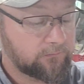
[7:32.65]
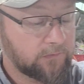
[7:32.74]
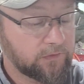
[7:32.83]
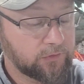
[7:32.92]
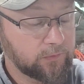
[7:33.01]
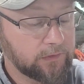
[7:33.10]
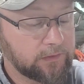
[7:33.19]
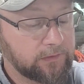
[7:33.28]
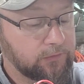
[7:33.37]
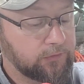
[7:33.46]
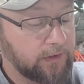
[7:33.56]
so we're going to
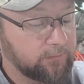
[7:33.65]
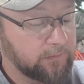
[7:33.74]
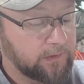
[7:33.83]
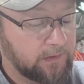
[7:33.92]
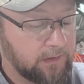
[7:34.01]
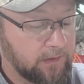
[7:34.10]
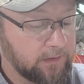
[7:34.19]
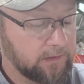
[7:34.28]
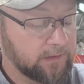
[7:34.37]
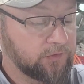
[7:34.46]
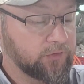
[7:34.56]
do the same.
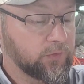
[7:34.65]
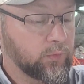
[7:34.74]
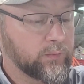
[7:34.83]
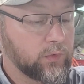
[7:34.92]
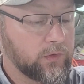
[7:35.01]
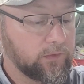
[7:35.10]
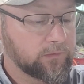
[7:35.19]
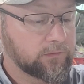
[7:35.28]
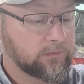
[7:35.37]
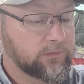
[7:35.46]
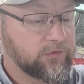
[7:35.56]
Again, this is a
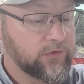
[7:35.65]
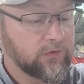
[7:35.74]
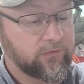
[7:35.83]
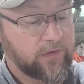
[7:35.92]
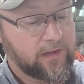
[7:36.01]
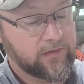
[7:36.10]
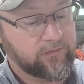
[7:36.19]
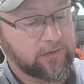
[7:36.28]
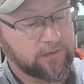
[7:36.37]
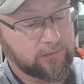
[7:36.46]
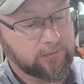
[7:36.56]

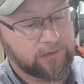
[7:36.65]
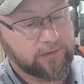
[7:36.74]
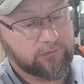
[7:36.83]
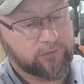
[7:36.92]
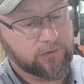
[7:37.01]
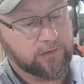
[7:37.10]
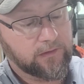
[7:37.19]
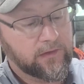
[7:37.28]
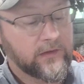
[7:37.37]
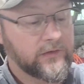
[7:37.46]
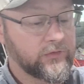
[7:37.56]
1.05 on the reading for it,
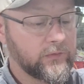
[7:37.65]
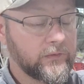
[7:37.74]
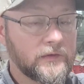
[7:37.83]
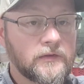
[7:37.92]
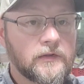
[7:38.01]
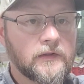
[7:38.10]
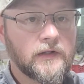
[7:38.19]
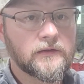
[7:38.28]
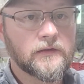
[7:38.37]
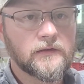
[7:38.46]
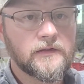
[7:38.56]
so we
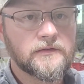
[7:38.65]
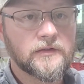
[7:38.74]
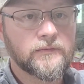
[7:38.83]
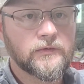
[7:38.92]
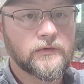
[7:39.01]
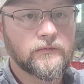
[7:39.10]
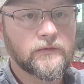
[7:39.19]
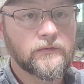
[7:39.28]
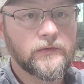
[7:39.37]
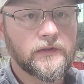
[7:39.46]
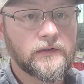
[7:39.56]
connect our leads up to it, and what
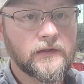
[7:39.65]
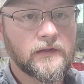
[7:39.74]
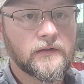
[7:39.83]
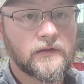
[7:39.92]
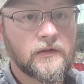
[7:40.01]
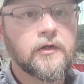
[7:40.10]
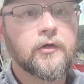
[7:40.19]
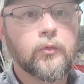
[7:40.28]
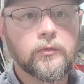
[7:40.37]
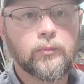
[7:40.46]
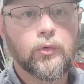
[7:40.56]
do we get there?
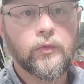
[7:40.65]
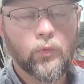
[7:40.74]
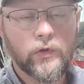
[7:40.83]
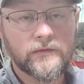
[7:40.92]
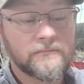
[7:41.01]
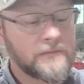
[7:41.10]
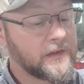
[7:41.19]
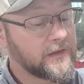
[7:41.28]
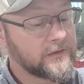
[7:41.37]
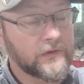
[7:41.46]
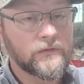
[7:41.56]
1.1.
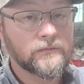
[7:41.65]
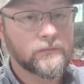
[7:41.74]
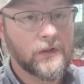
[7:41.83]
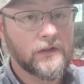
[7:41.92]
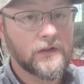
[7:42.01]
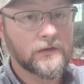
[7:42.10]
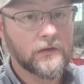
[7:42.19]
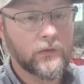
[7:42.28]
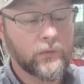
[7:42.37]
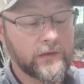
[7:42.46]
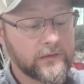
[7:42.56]
So right on the
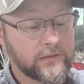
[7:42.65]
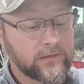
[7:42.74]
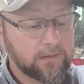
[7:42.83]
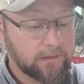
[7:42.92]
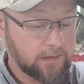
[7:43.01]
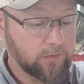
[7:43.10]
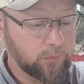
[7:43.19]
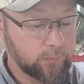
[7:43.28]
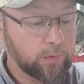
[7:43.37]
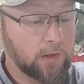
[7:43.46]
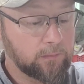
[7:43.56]
low end. It
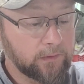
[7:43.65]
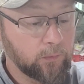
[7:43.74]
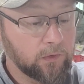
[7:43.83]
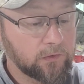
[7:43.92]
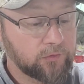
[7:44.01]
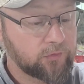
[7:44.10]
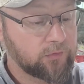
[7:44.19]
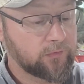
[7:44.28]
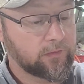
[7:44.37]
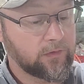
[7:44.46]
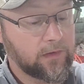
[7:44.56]
would probably works,
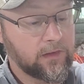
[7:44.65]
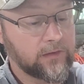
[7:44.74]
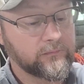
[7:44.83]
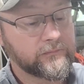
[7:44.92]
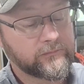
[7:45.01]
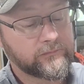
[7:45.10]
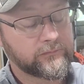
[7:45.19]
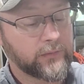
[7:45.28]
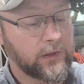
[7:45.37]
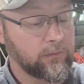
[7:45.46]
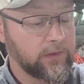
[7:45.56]

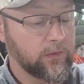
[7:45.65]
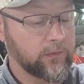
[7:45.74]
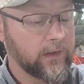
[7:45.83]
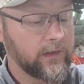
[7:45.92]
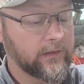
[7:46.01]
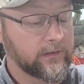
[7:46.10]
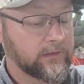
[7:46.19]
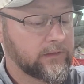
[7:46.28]
probably okay.